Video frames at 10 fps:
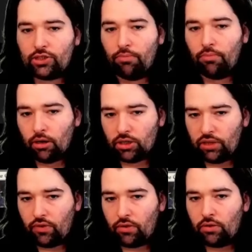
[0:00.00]

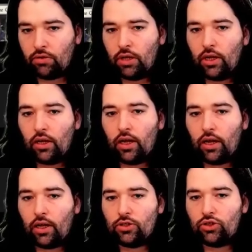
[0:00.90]
Merciful,
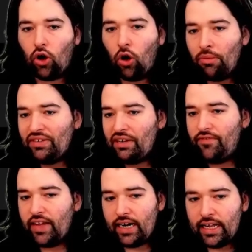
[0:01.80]
Tome of
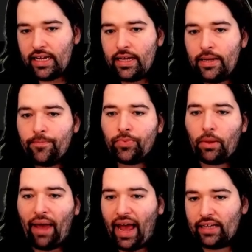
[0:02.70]
Divinity,
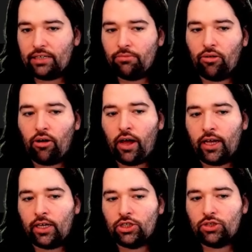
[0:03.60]
Passing
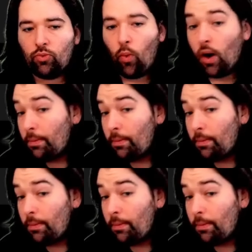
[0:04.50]
Mirage, One